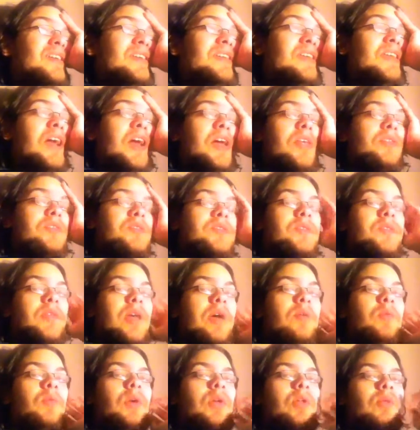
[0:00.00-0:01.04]
yeah, so
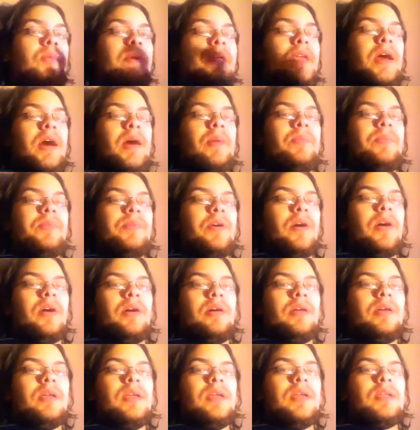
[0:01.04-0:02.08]
that will be up
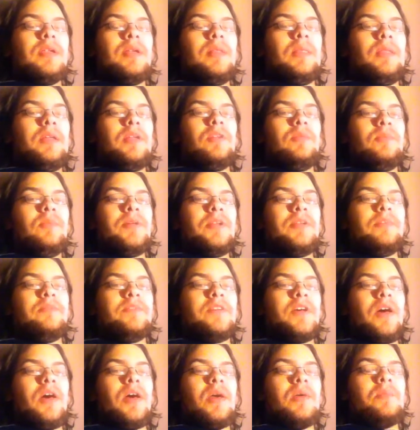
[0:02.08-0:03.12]
uh, in a little bit of
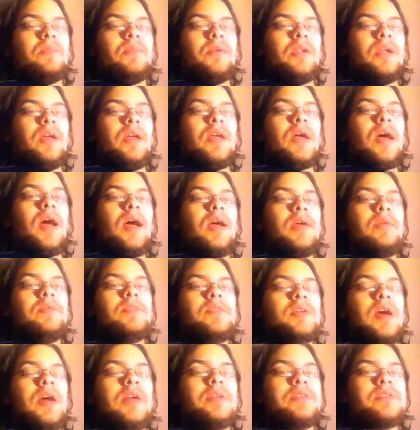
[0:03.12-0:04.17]
time, but I,
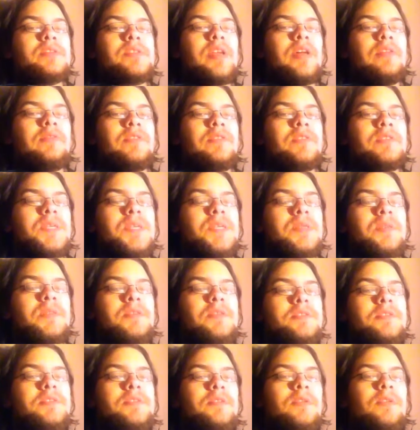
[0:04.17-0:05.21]
I just have to take
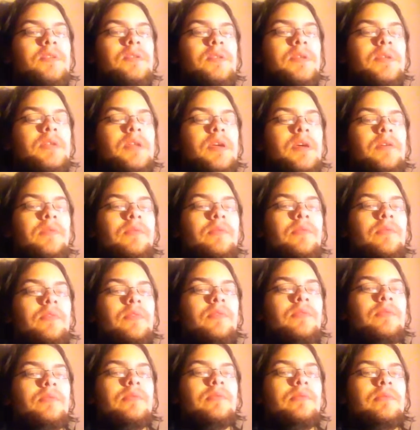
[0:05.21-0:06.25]
things slowly now
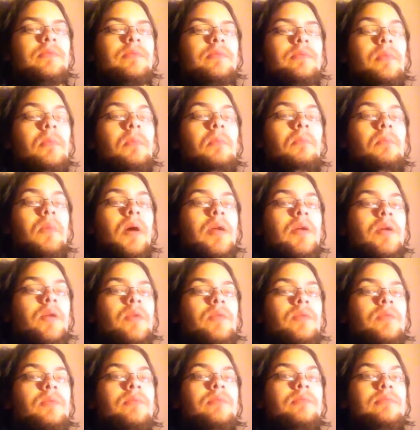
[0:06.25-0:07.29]
for my
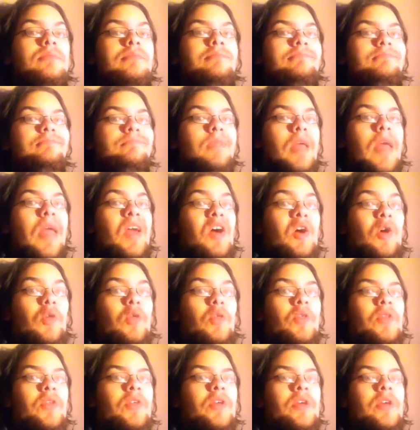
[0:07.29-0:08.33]
own
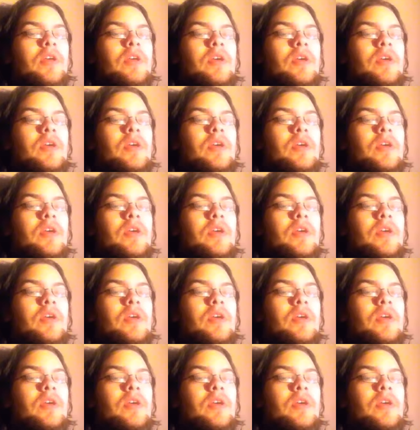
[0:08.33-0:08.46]
health,